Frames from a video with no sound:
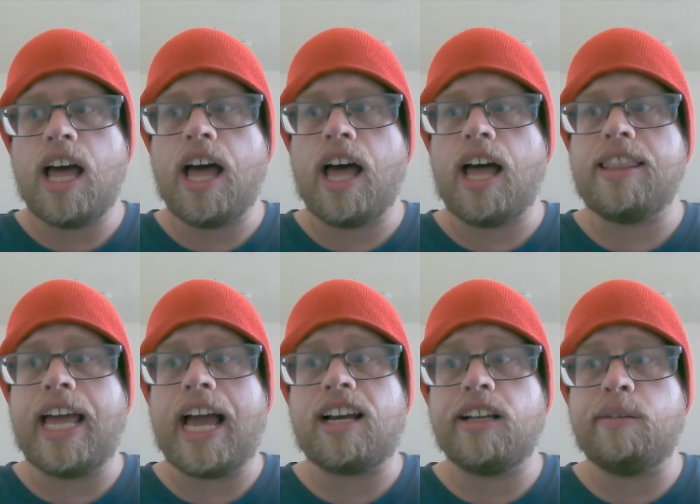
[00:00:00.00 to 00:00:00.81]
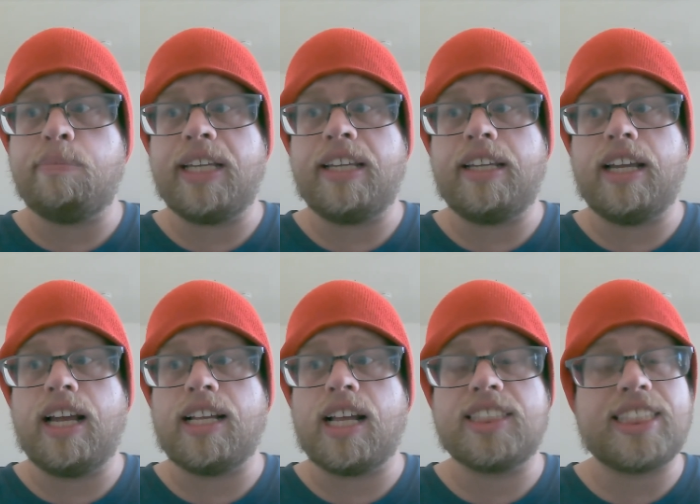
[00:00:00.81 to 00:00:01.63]
uh, that could be
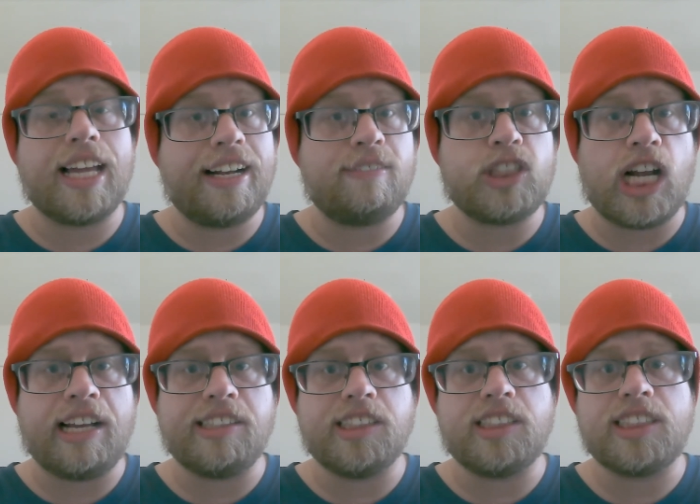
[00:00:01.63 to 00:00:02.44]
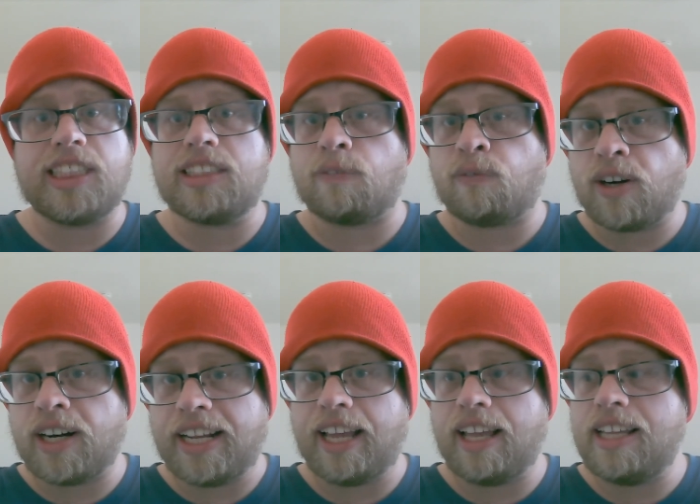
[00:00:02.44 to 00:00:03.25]
a, a, sign of childhood
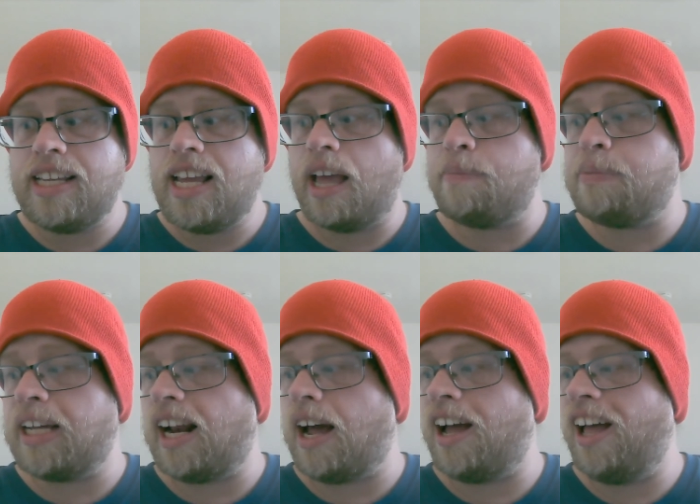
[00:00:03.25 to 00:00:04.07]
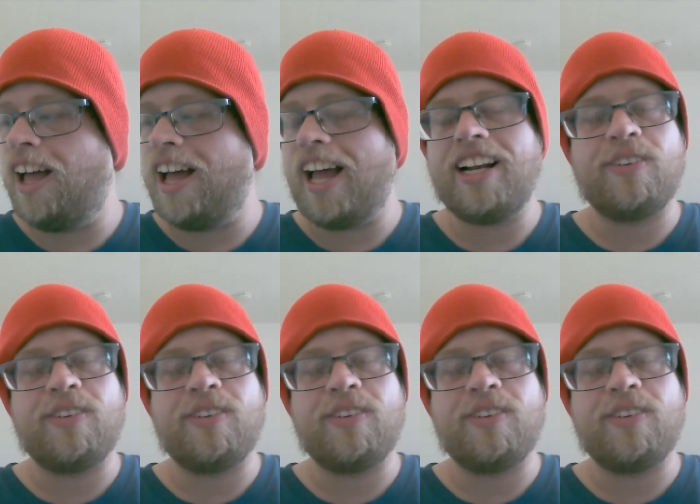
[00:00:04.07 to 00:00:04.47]
schizophrenia. But I